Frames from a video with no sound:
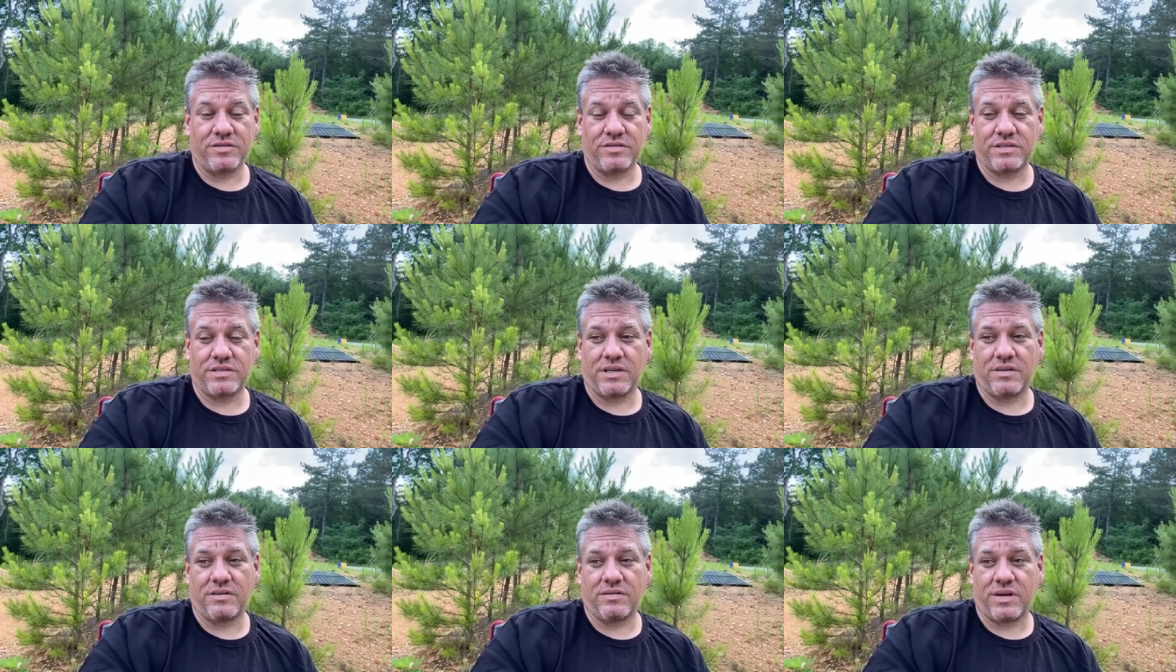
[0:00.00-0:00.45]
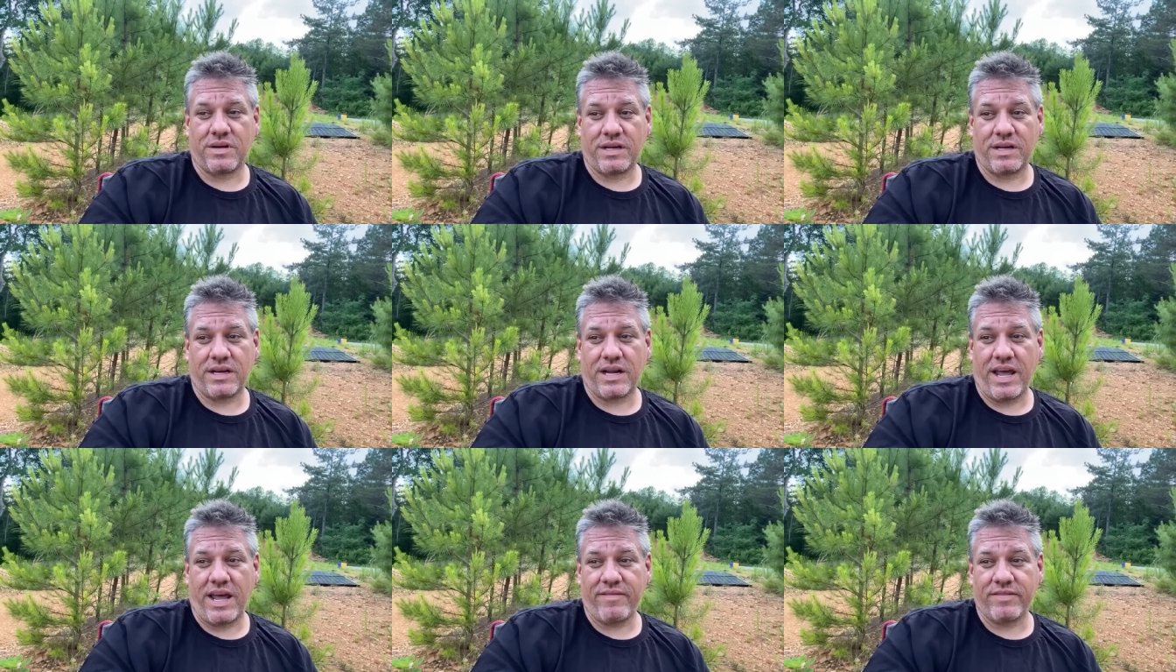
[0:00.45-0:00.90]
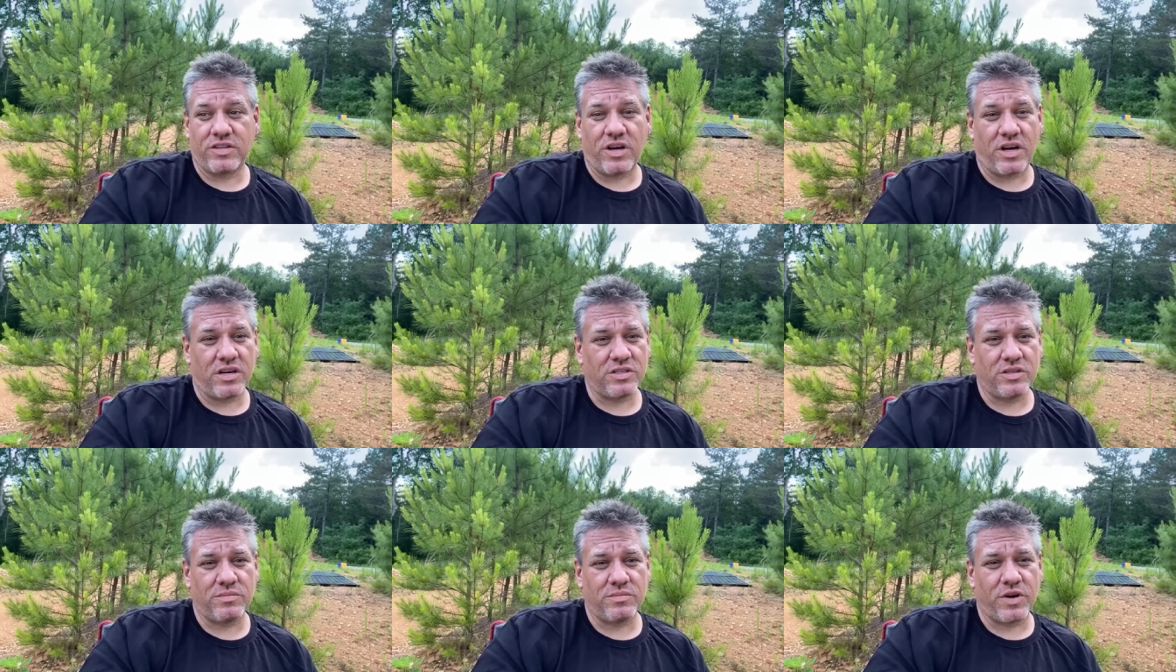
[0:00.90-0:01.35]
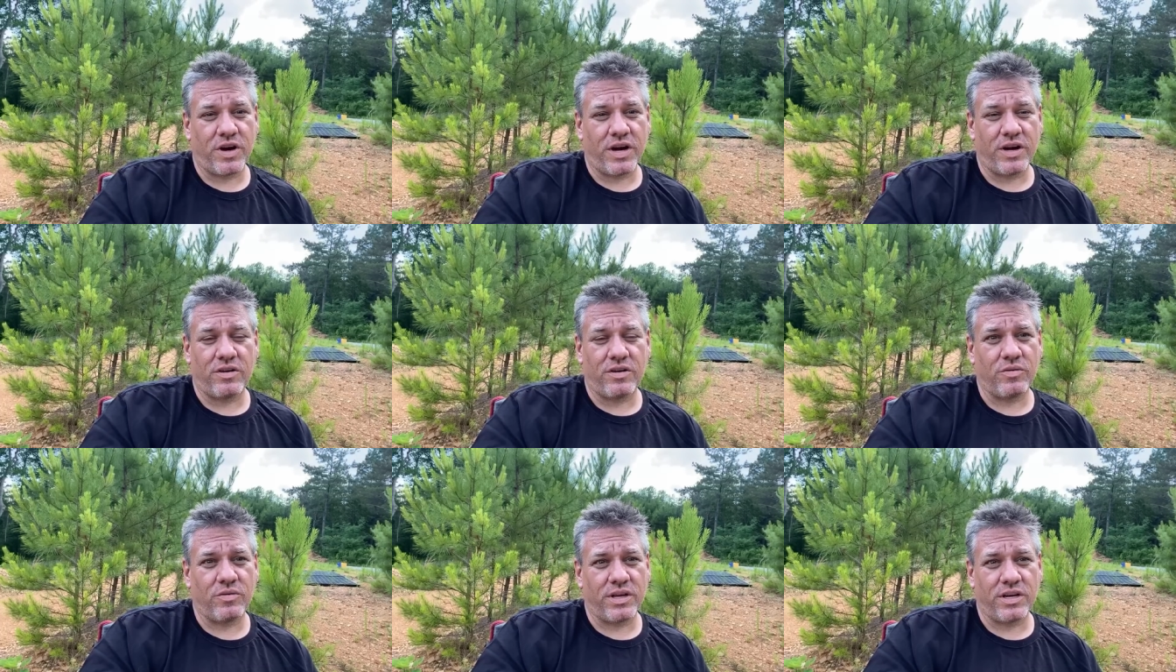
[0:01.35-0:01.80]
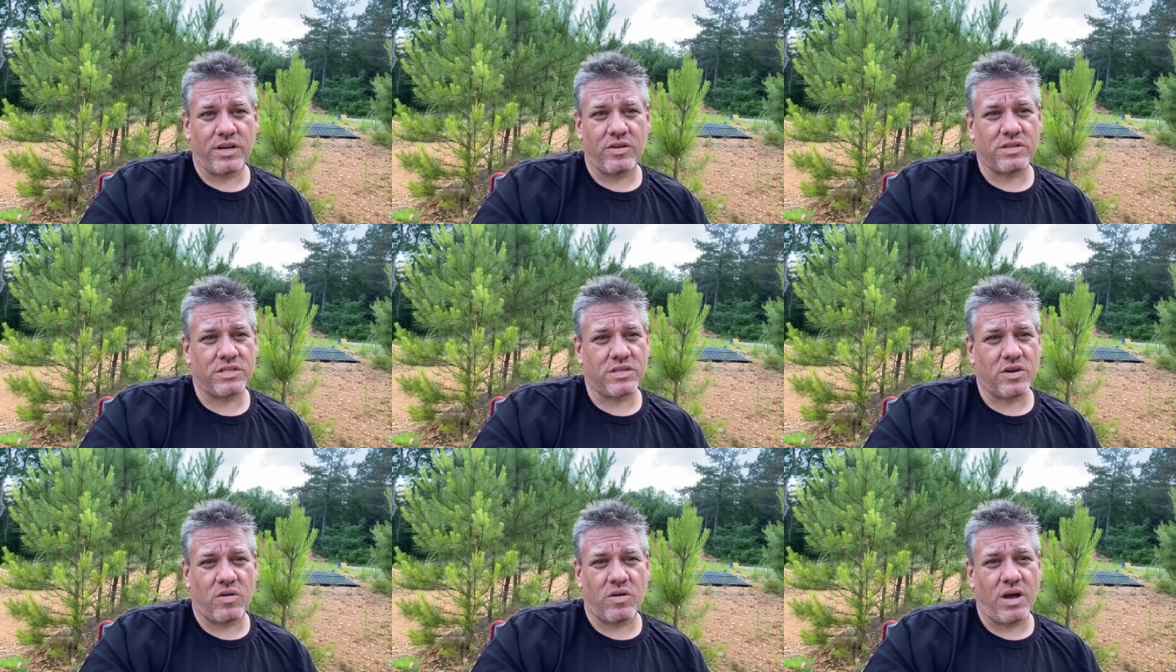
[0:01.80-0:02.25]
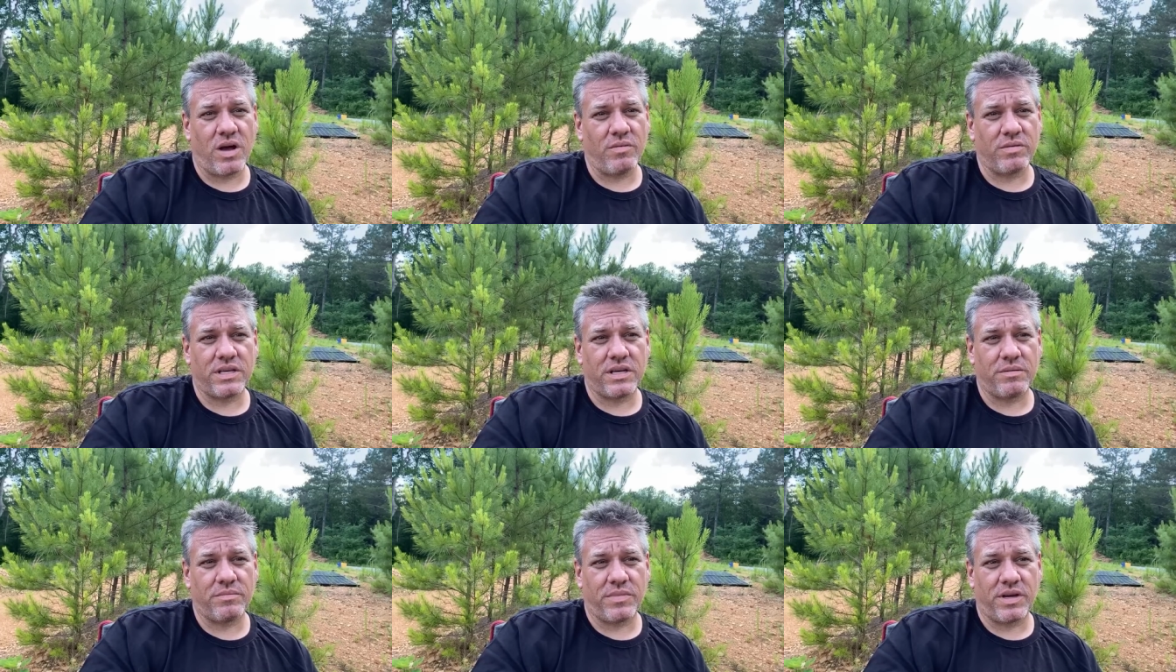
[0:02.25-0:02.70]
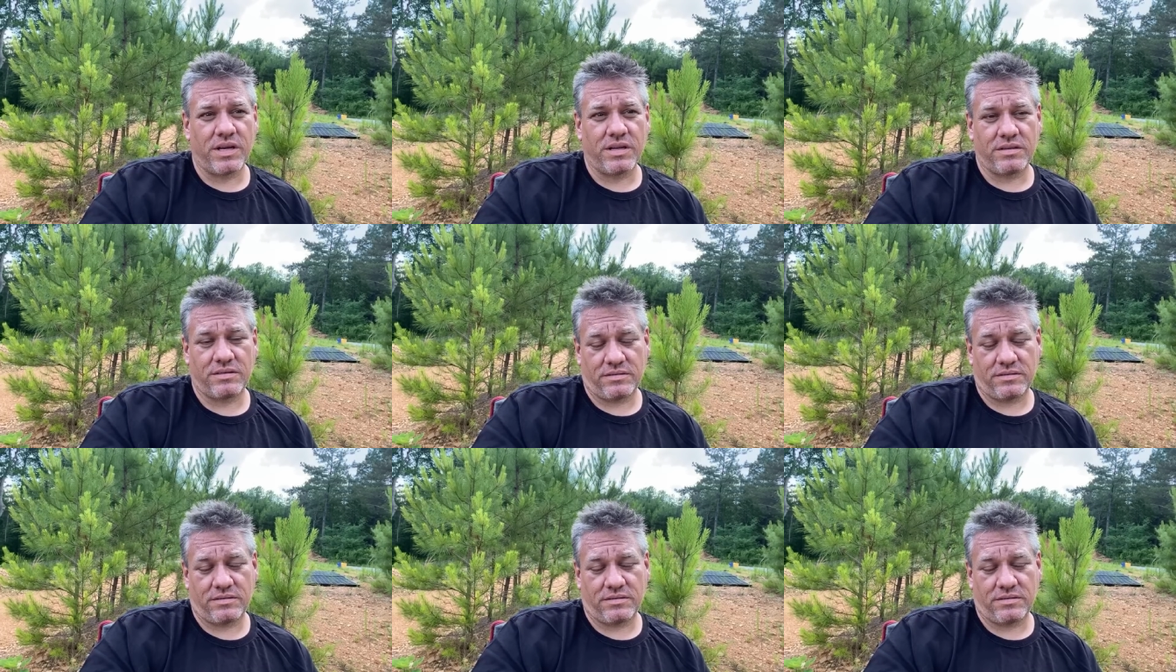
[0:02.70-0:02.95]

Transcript: So I haven't talked to him, or I don't really know what's going on with it, but